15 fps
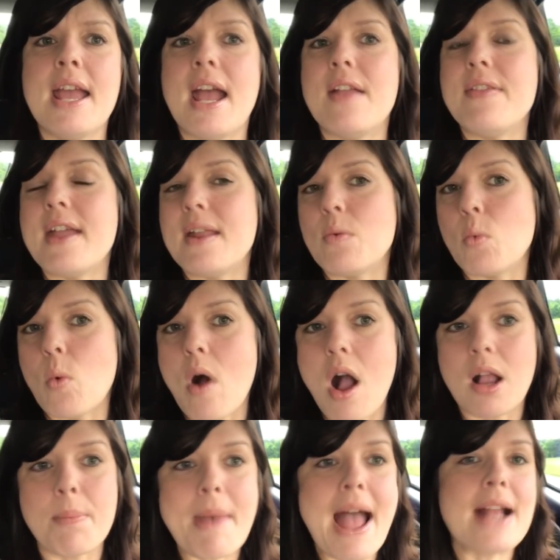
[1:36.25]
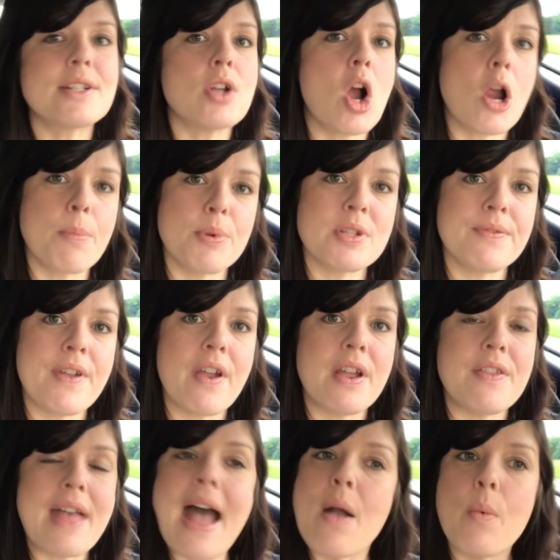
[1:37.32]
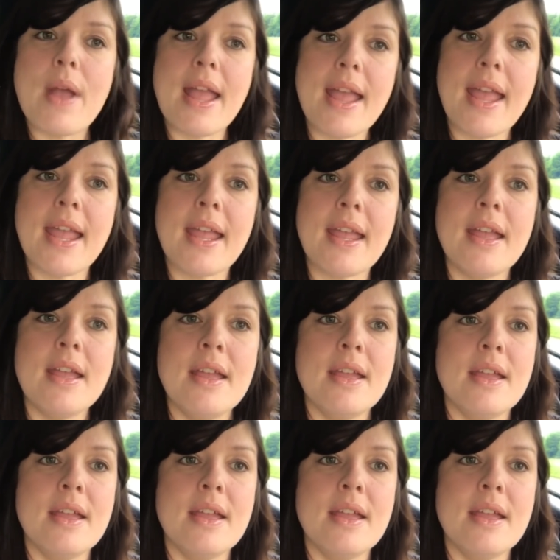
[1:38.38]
and then walk back to Harper's Ferry that way,